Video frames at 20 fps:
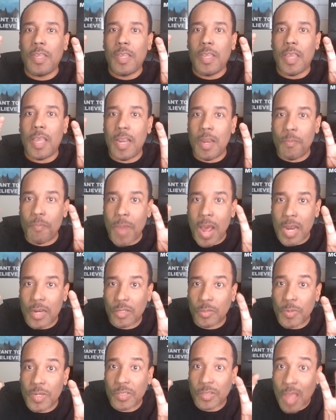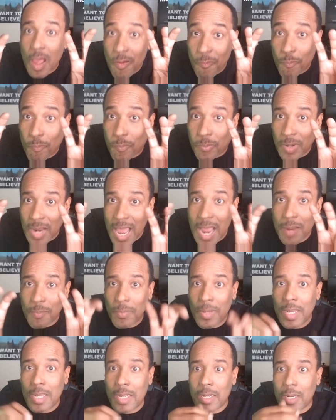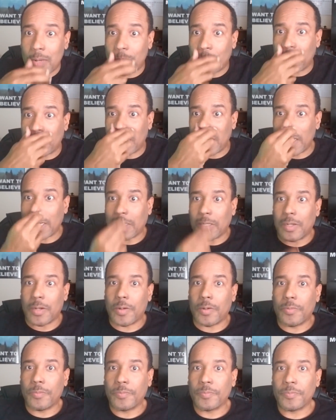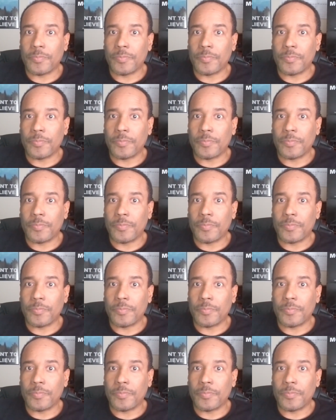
and admonishments of black men in particular,